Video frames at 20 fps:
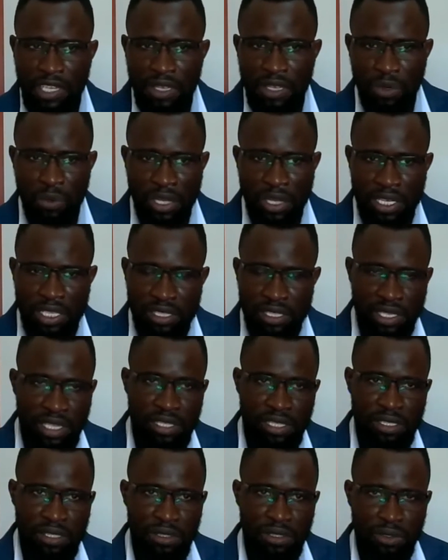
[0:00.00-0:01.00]
when it
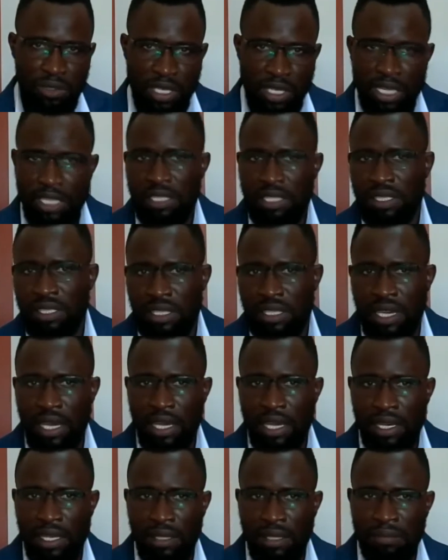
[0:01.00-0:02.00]
rains, you will get
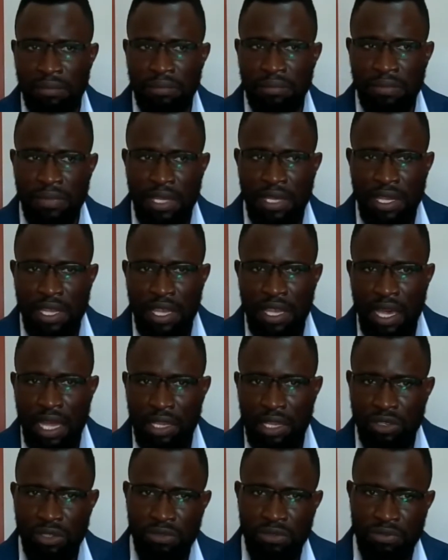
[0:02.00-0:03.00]
um, a
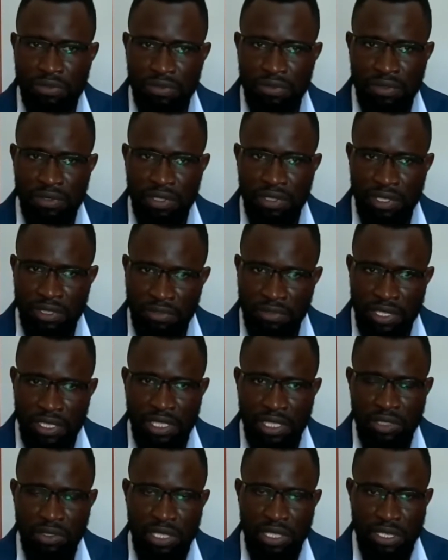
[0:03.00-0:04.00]
lot of rivers
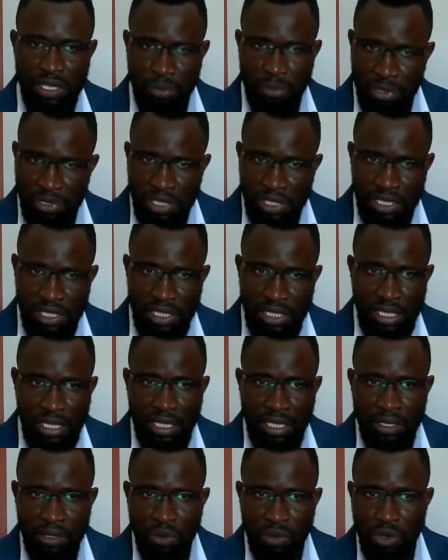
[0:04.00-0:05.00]
actually
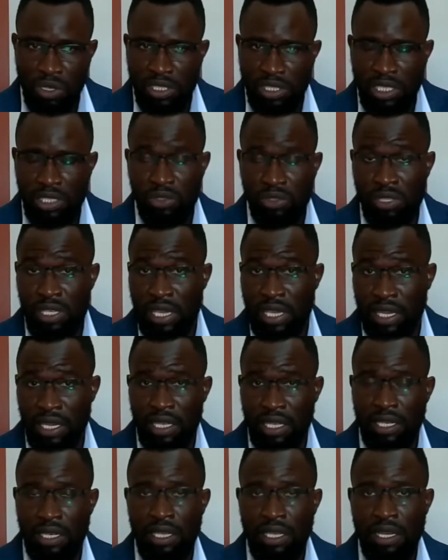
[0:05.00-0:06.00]
depositing water into the lake,
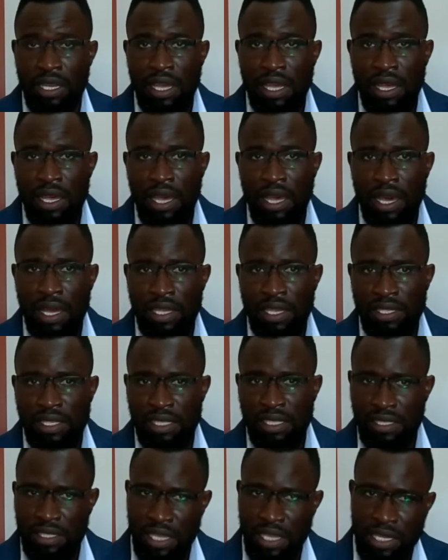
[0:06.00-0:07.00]
and as a
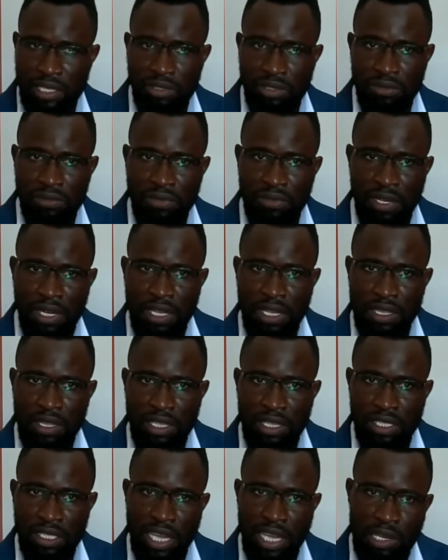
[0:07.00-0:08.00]
result of uh, the
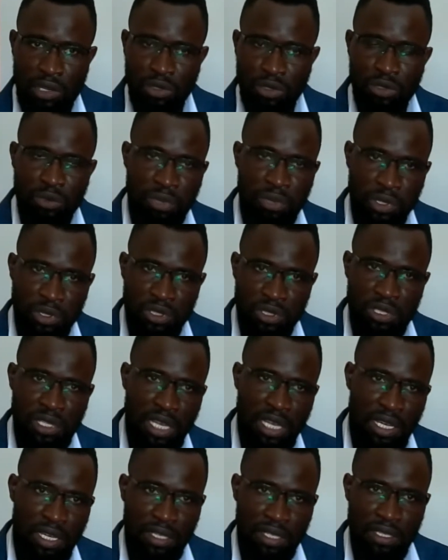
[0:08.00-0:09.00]
shallow, because
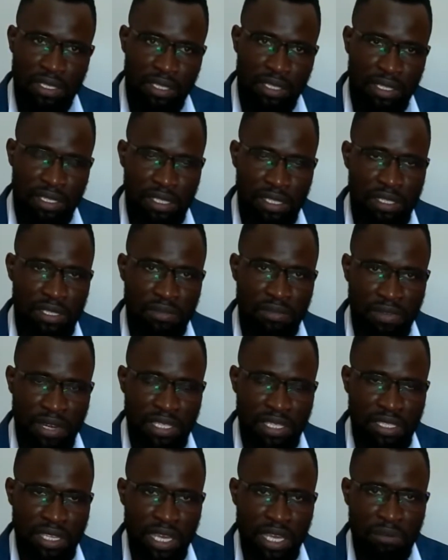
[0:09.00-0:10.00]
uh, this is the
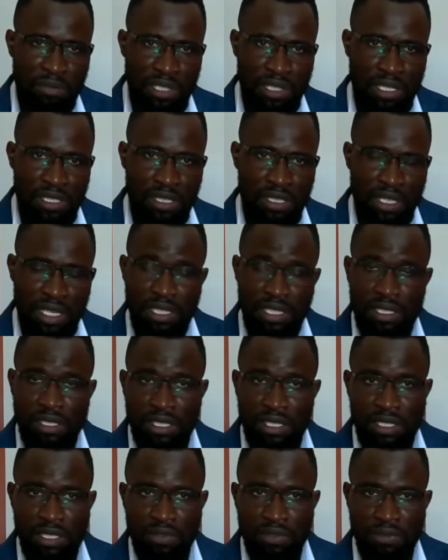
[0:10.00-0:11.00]
first time since
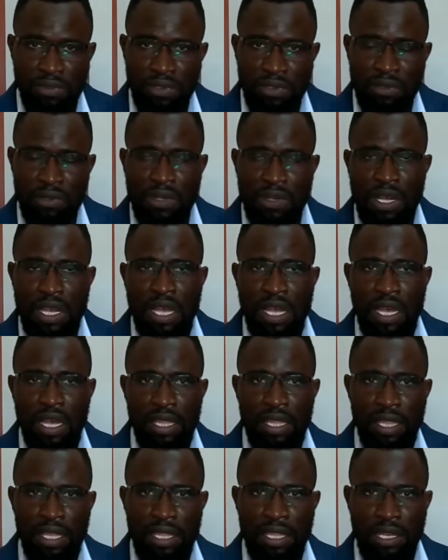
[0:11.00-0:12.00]
1964
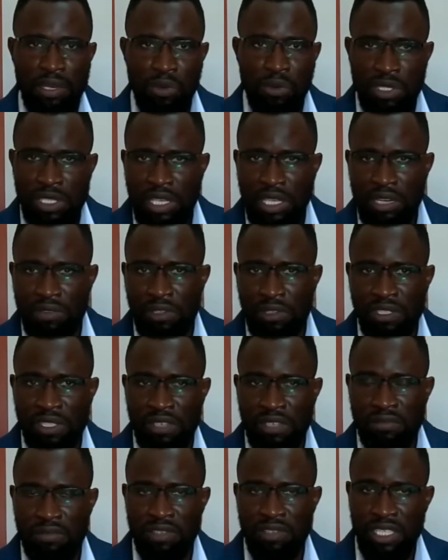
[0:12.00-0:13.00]
uh, the water levels
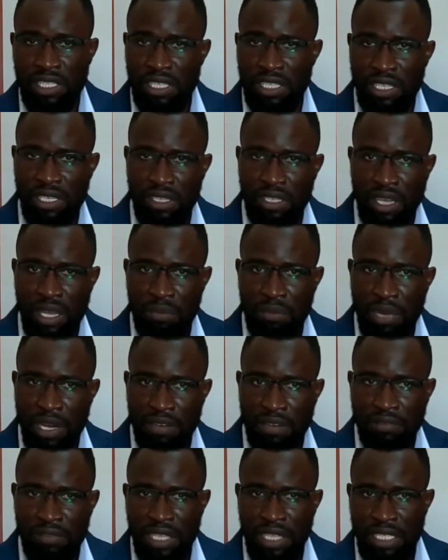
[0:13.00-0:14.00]
have risen
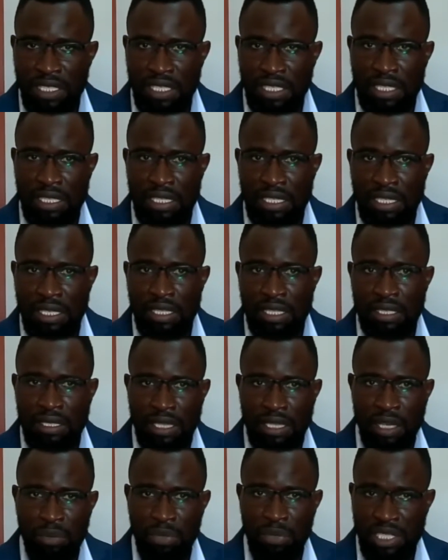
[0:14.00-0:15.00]
above 13 uh,
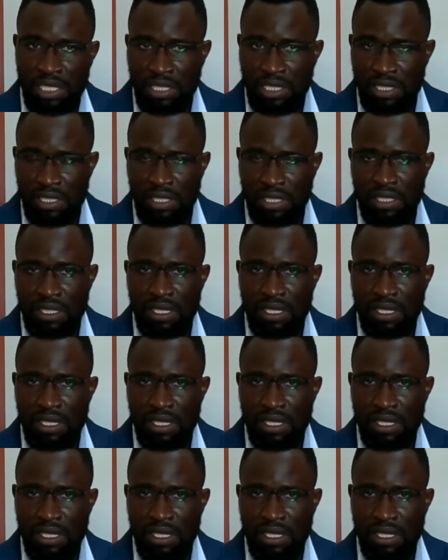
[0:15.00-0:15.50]
uh, meters.